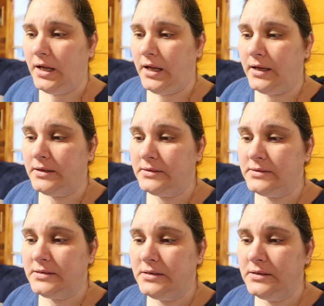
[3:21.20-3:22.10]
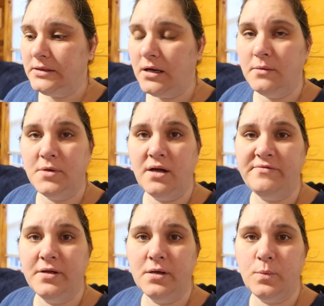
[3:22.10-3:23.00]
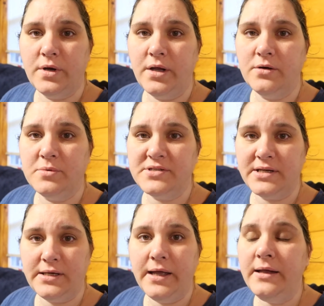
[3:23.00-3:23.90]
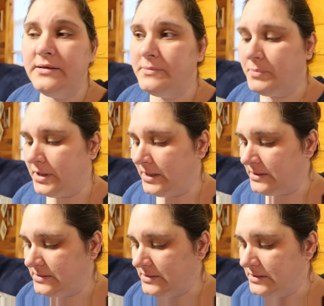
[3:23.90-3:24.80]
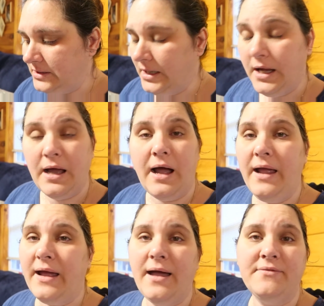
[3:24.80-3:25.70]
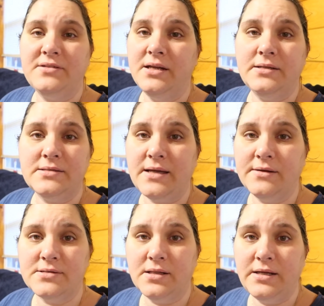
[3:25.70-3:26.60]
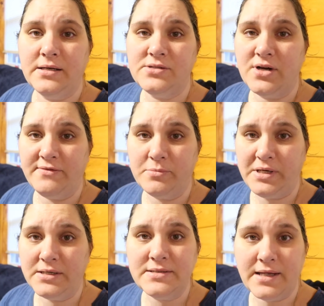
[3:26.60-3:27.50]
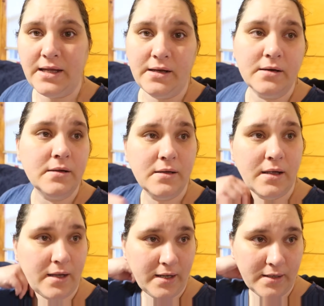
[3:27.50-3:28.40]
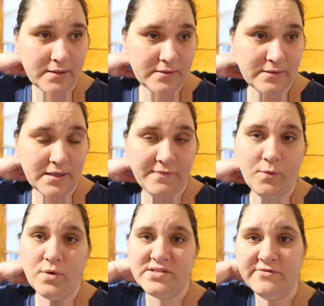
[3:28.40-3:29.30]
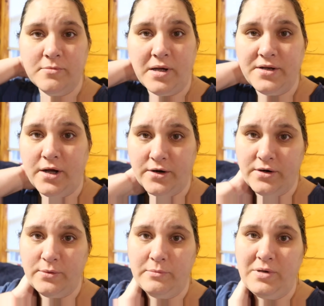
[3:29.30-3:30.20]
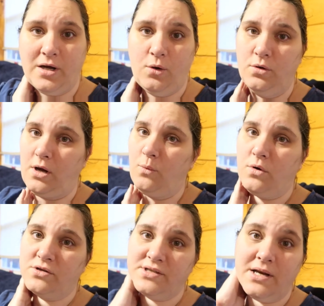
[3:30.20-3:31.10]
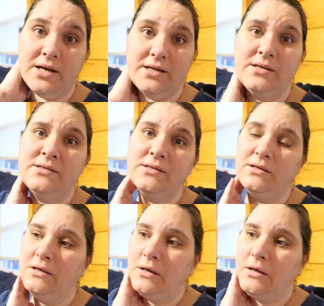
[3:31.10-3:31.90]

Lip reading: and I'm not feeling 100% yet, but I have to get this house cleaned. It's driving me insane, and if it wasn't for my daughter, it would be a whole lot worse than it is.